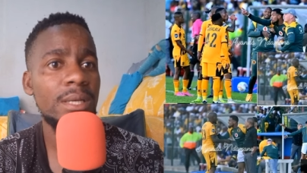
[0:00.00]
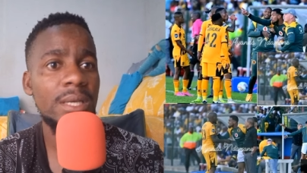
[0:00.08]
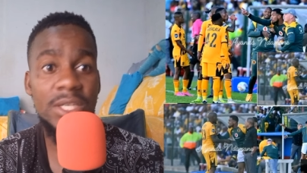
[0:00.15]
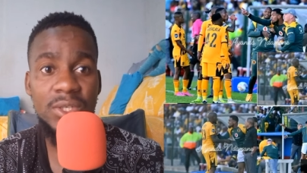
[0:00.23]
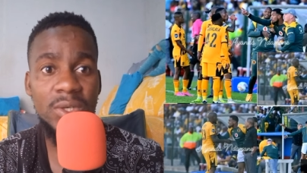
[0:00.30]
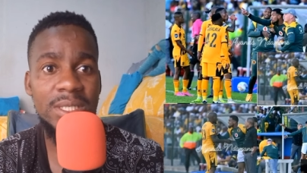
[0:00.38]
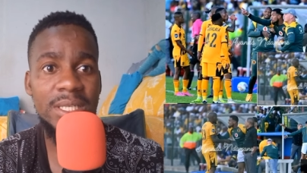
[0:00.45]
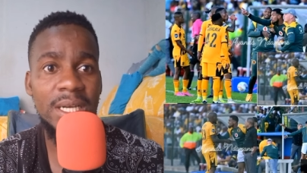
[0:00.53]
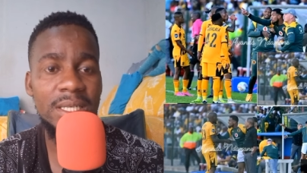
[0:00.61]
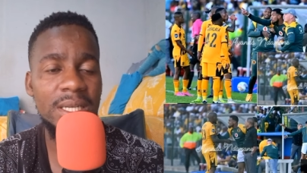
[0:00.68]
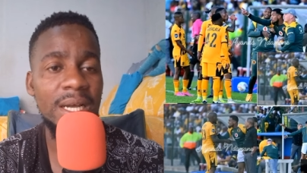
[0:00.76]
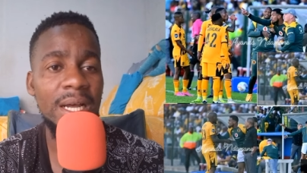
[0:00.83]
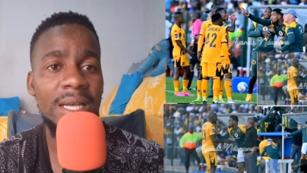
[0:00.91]
it shows
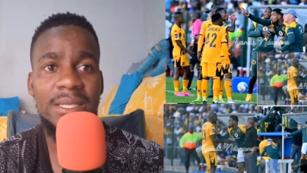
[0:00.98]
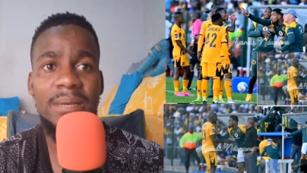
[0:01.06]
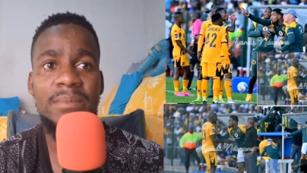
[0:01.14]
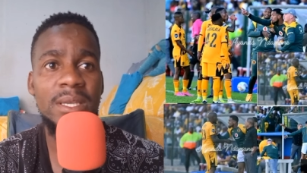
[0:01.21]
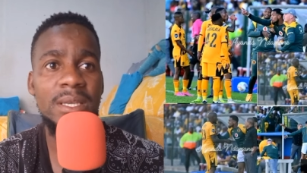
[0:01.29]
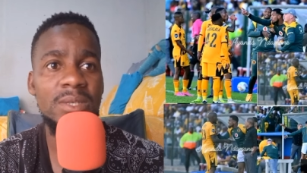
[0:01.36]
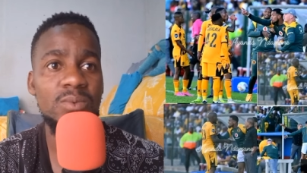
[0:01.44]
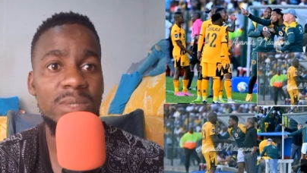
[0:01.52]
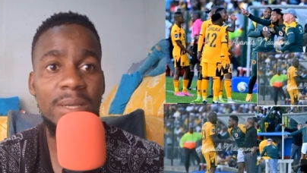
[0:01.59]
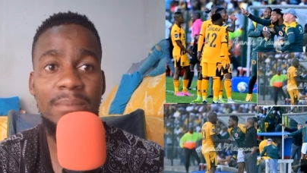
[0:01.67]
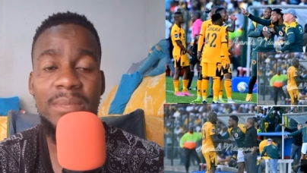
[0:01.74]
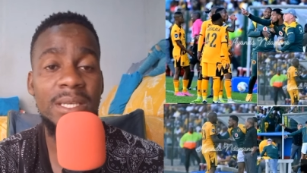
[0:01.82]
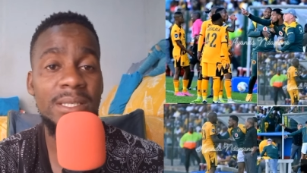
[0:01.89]
that uh, something is
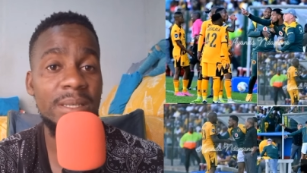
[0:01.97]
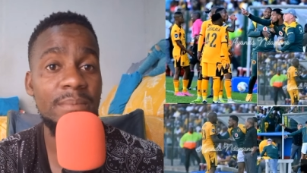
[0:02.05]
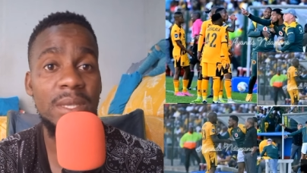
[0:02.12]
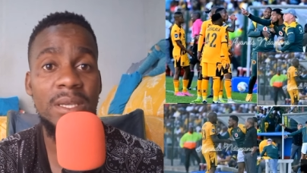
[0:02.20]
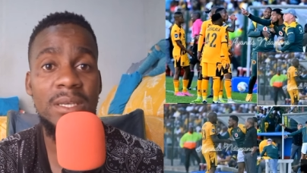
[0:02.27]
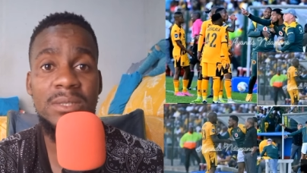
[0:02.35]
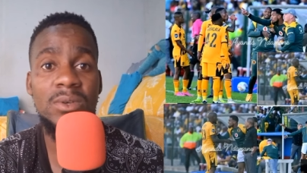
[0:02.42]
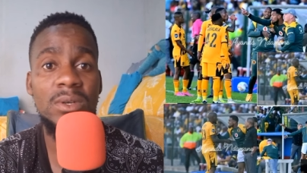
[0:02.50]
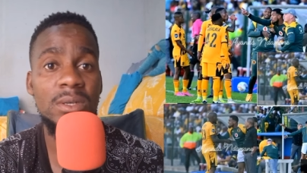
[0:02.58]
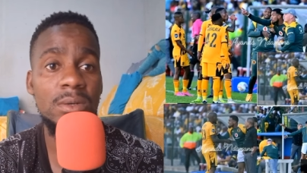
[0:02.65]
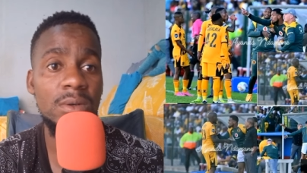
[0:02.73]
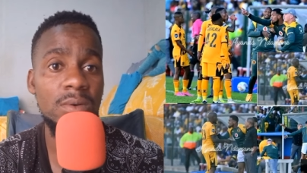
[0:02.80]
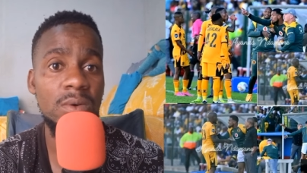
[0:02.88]
something something is not
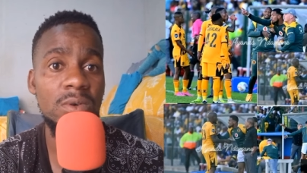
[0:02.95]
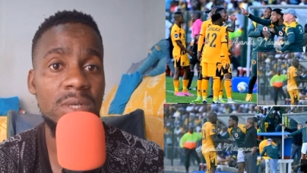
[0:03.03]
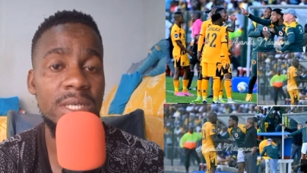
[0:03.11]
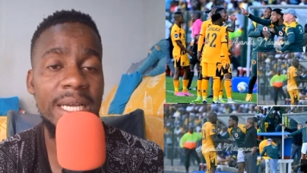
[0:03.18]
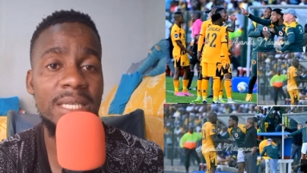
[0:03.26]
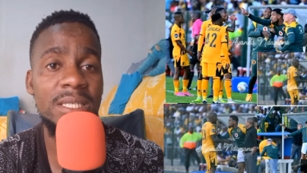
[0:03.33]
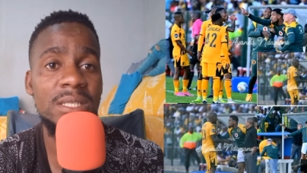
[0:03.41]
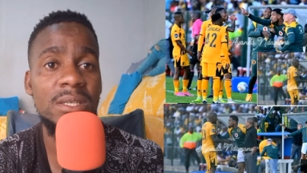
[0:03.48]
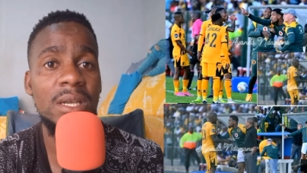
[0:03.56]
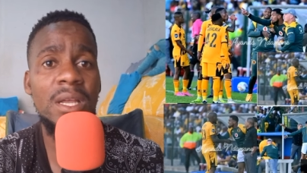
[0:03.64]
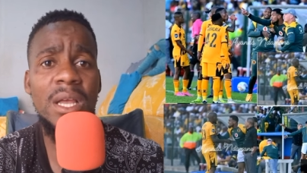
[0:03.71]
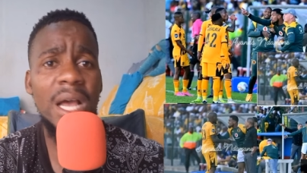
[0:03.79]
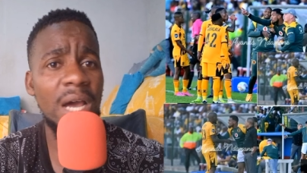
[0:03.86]
going good guys
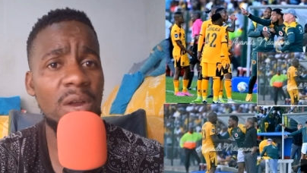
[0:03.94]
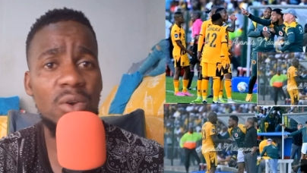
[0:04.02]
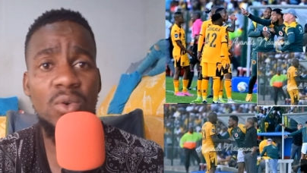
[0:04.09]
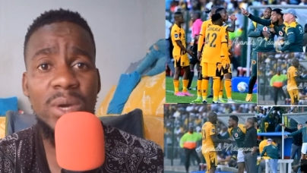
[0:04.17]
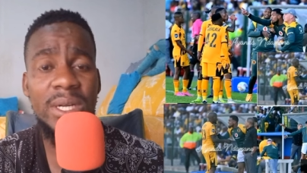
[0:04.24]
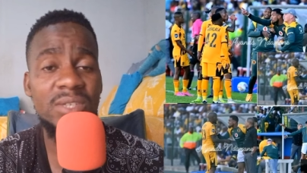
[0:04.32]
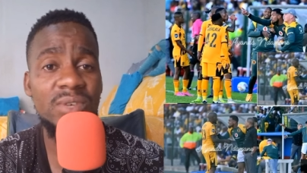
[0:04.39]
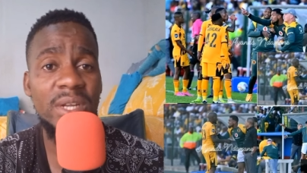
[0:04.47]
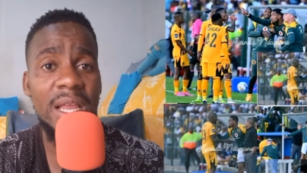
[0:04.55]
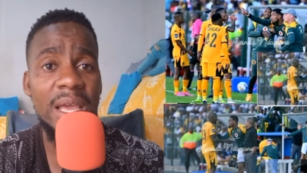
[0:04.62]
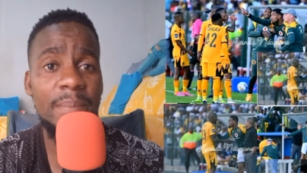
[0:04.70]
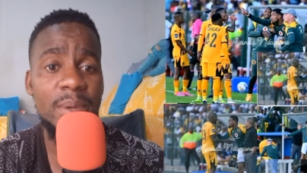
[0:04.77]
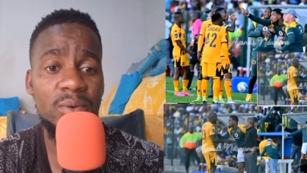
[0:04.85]
i don't know what is
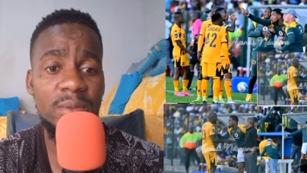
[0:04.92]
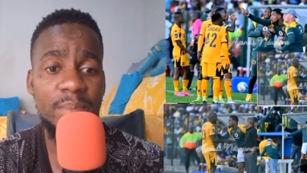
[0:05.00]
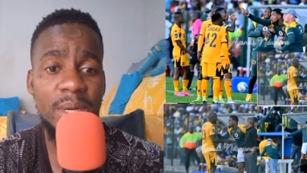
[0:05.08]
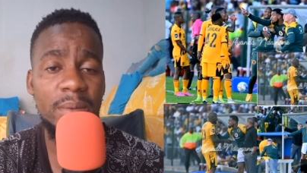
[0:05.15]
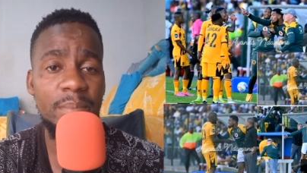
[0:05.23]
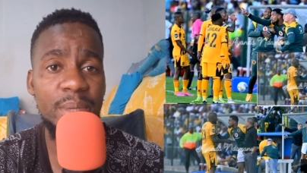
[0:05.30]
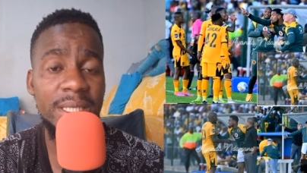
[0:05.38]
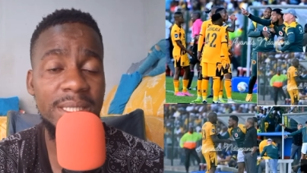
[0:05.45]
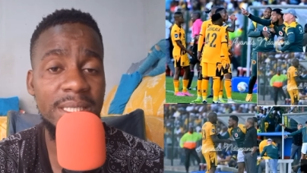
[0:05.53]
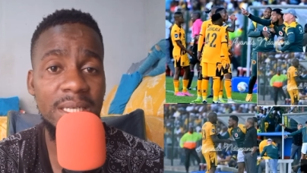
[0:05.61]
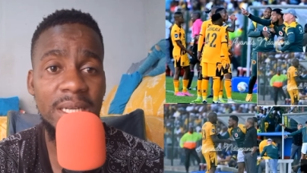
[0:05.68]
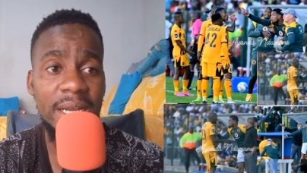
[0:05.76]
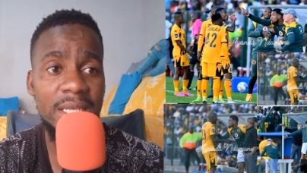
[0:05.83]
really happening with brendon
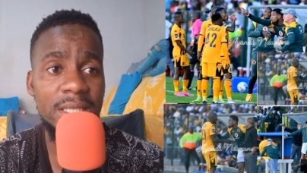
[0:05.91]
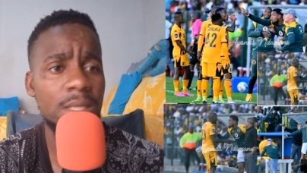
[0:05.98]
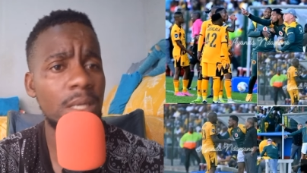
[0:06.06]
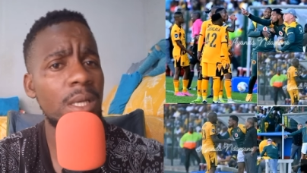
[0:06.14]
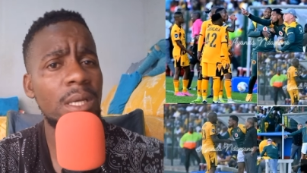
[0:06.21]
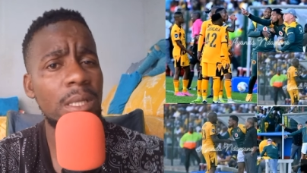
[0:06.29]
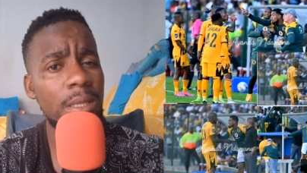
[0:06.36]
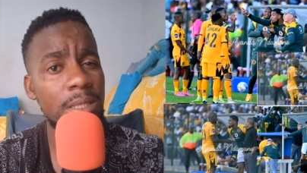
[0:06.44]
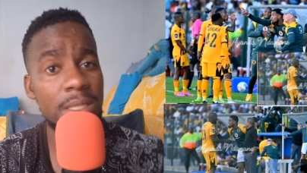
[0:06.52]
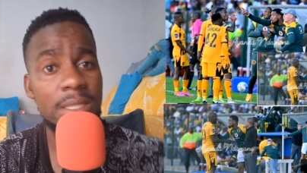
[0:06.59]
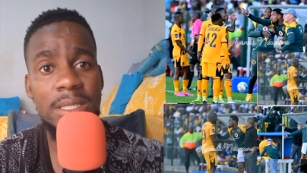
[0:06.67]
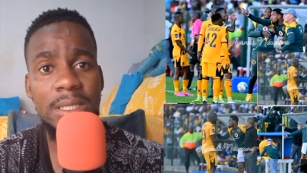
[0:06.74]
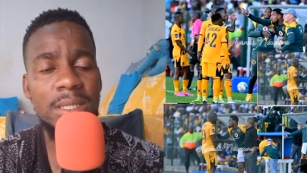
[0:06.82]
peterson guys
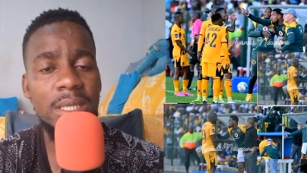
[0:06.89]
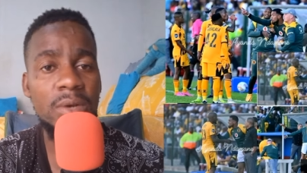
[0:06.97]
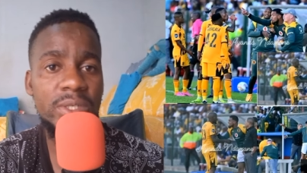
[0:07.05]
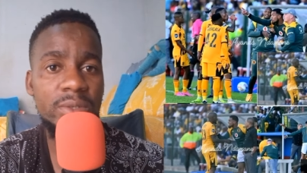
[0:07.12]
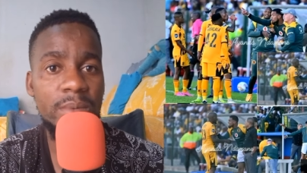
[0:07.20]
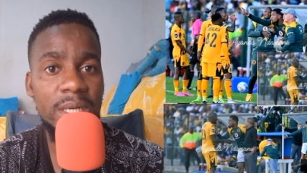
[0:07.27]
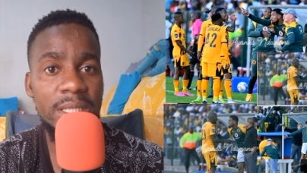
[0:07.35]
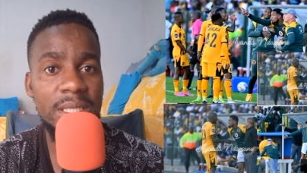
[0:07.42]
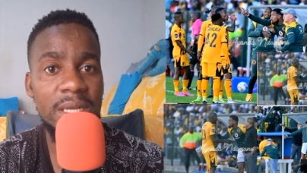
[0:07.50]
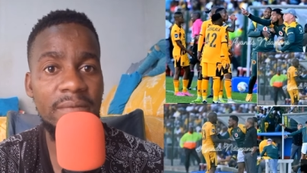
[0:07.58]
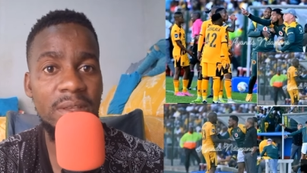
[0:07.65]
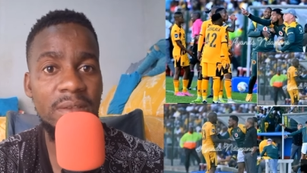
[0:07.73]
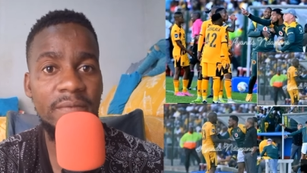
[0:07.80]
this this i will see you my next
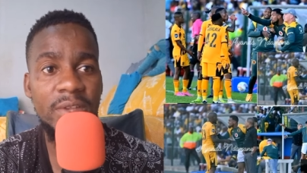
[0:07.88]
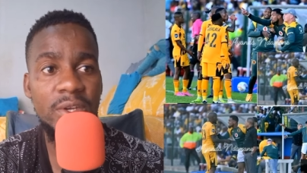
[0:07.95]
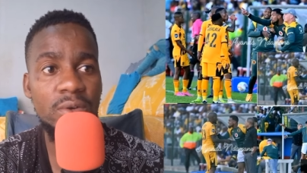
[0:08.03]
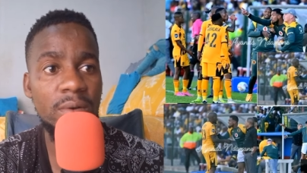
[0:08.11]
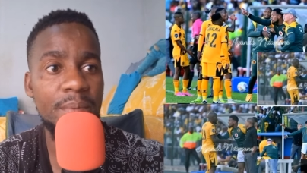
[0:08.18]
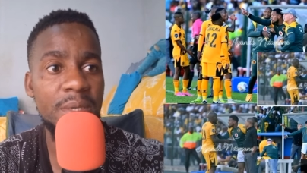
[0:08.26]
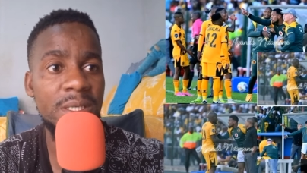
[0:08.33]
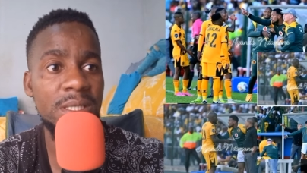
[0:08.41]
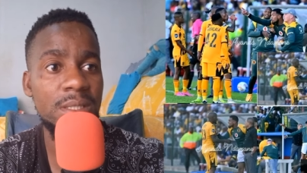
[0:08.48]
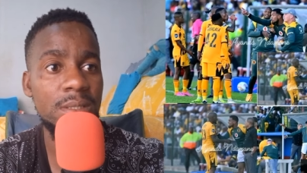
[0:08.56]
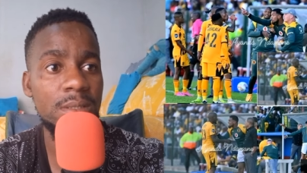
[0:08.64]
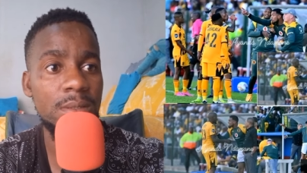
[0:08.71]
lovely video peace